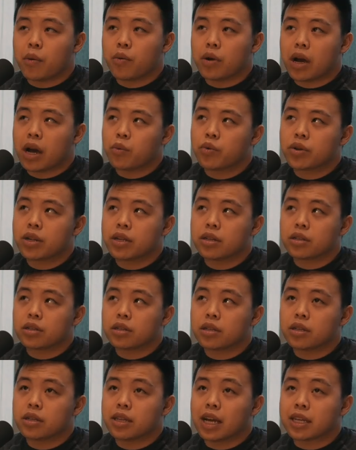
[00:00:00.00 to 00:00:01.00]
I wouldn't
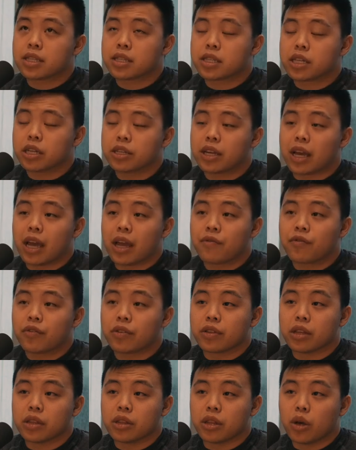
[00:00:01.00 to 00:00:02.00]
necessarily aim
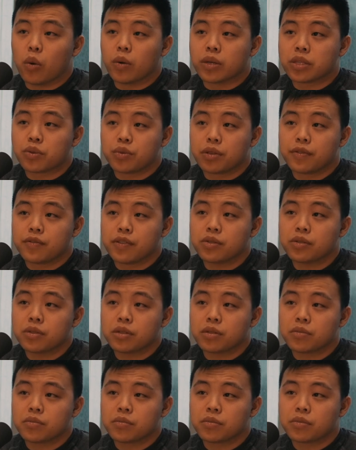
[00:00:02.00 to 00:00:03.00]
for the lowest reviews.
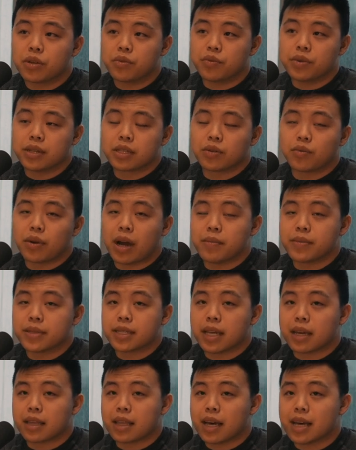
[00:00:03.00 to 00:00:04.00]
The reason why I'm
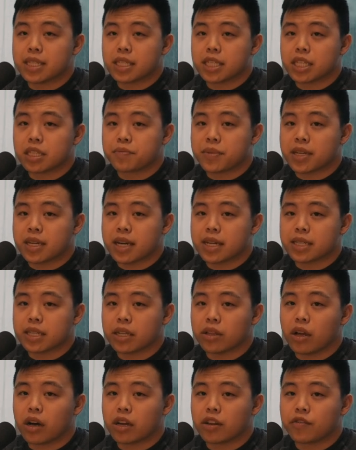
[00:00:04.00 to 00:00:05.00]
saying that is just because a
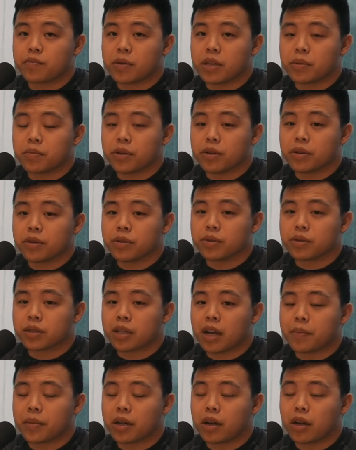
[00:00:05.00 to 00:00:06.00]
lot of people who's
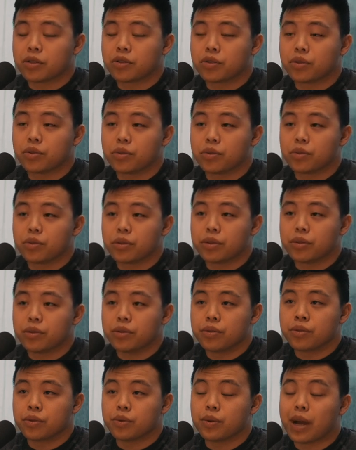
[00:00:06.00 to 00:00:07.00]
coming on to
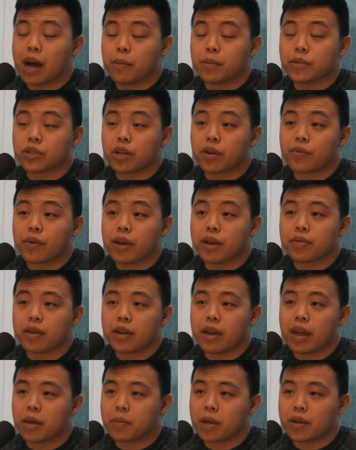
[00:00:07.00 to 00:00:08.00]
Amazon, right?
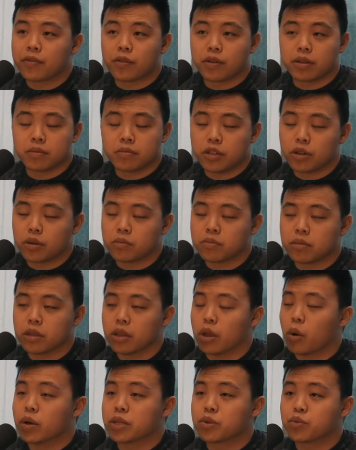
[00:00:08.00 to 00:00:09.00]
They're aiming for, you know,
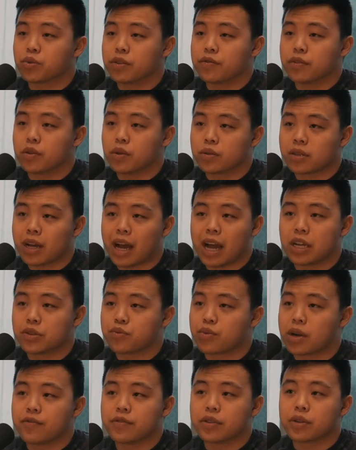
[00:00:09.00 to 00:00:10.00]
lowest reviews,
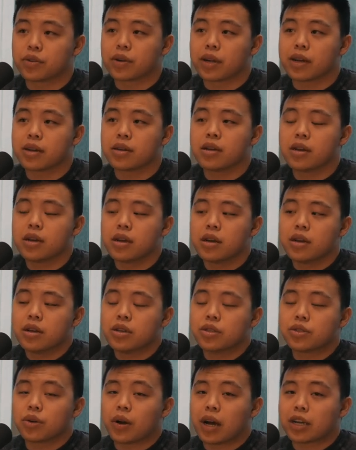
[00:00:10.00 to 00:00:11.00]
highest revenue, right?
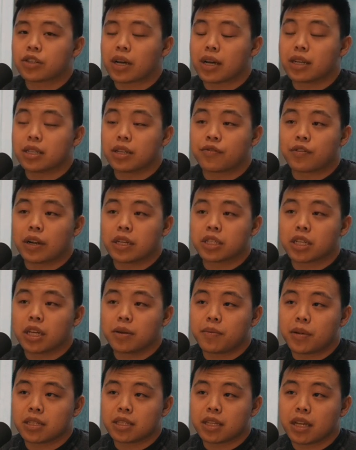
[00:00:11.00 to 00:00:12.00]
So I try to
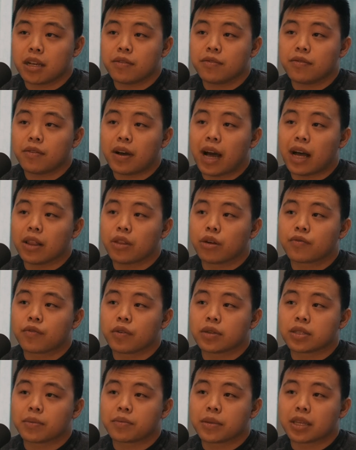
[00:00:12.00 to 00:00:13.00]
differentiate myself. I look
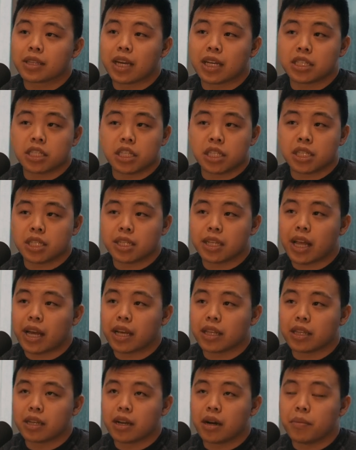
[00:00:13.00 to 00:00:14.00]
for something that's just
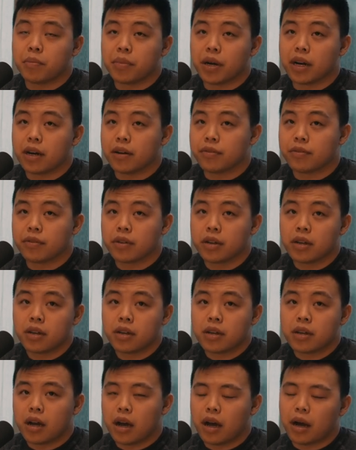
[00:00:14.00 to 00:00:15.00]
slightly above,
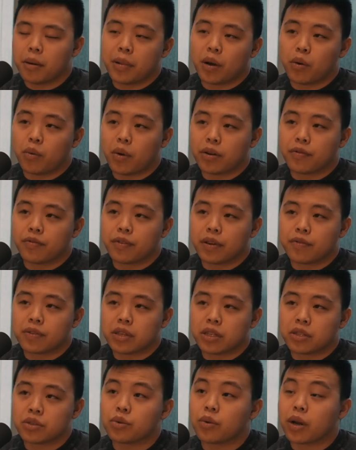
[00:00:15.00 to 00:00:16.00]
about
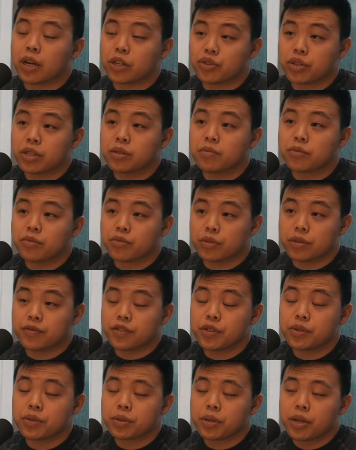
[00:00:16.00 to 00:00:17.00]
150, 200
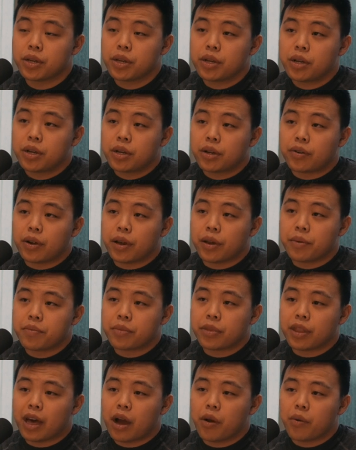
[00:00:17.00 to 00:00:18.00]
reviews, right?
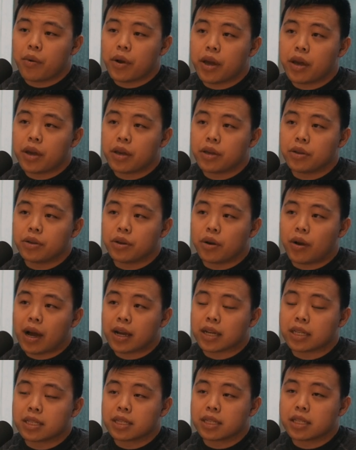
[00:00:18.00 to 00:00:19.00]
That way, you know, I
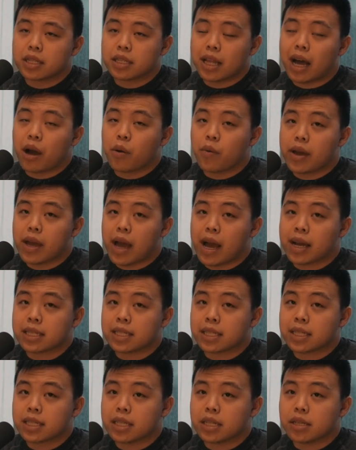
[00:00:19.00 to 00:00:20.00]
can
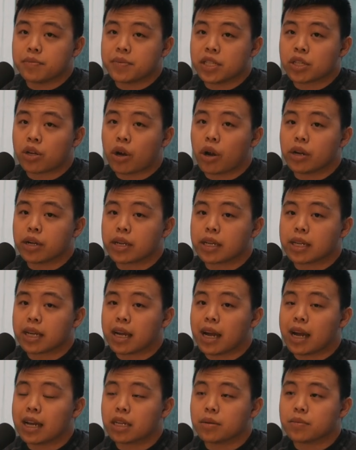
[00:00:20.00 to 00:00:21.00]
still be
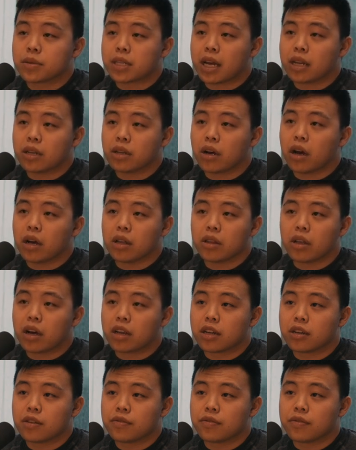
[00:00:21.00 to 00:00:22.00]
targeting items that not a
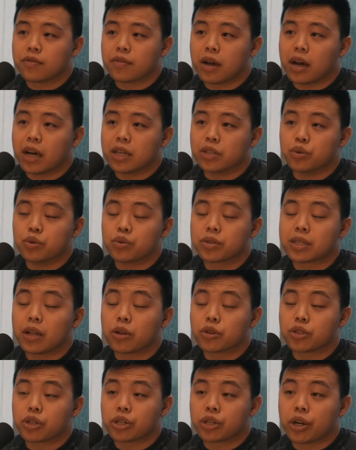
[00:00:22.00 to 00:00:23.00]
lot of new
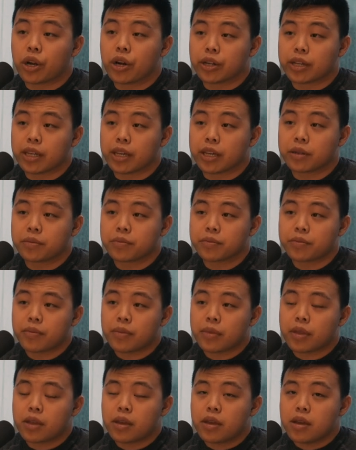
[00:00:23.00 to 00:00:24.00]
sellers are targeting. Mm-hmm.